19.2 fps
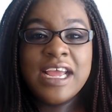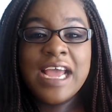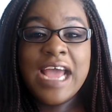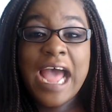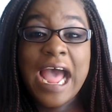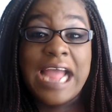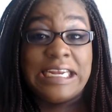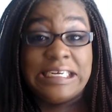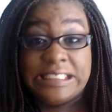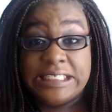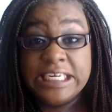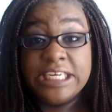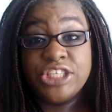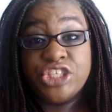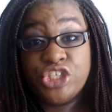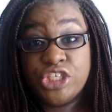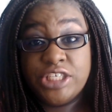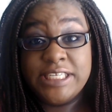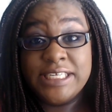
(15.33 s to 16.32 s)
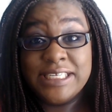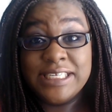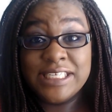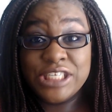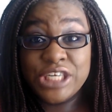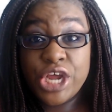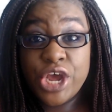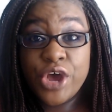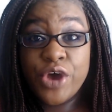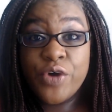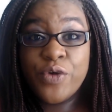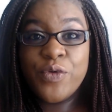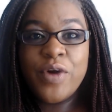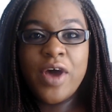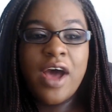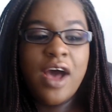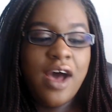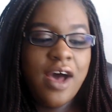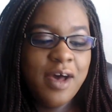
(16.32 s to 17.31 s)
I just didn't know.
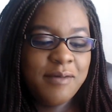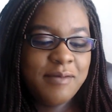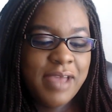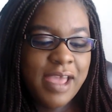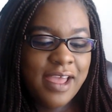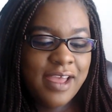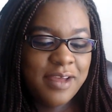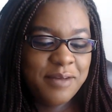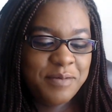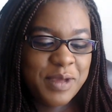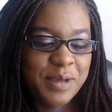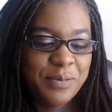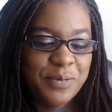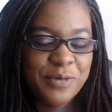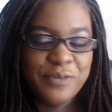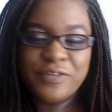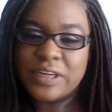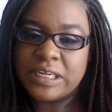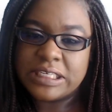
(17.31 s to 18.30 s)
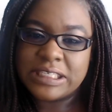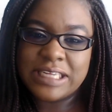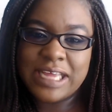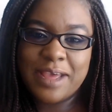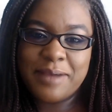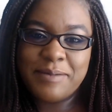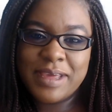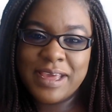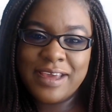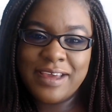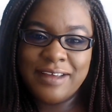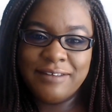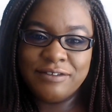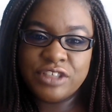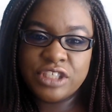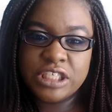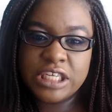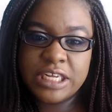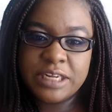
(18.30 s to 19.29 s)
And people have looked at me and
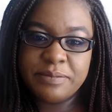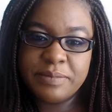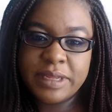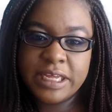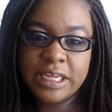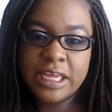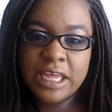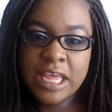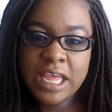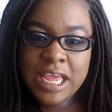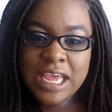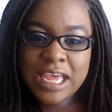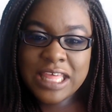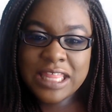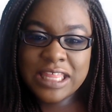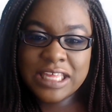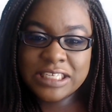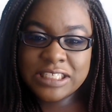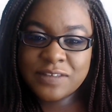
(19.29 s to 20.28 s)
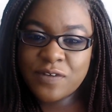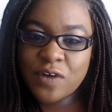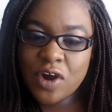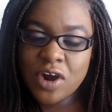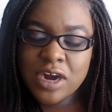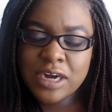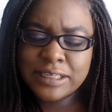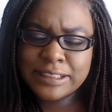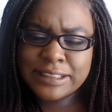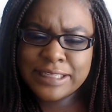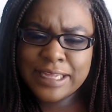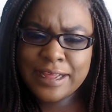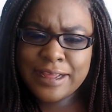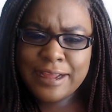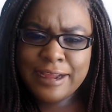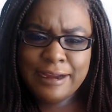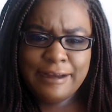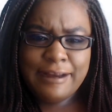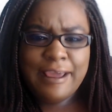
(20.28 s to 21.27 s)
seen me thus far and
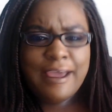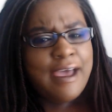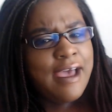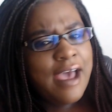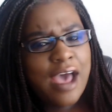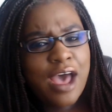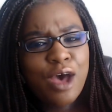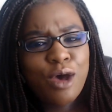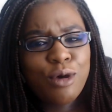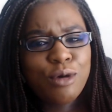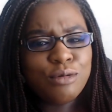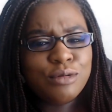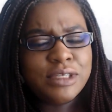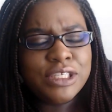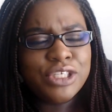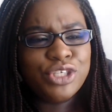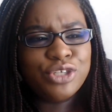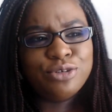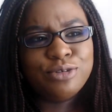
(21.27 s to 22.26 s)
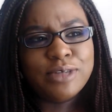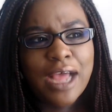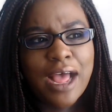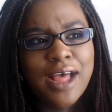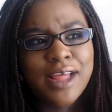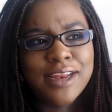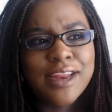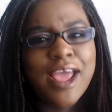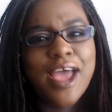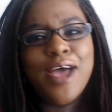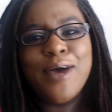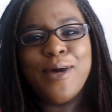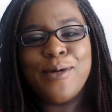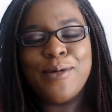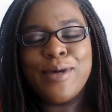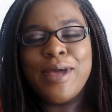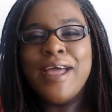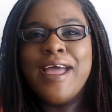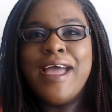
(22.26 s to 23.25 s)
said, "How did you not
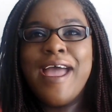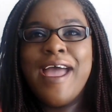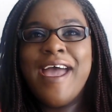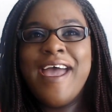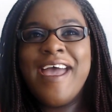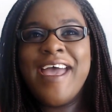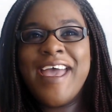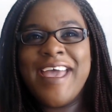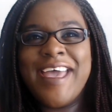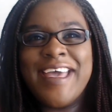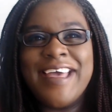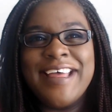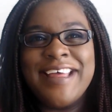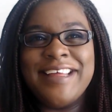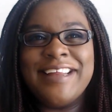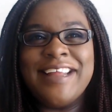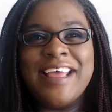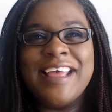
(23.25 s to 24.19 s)
know?" And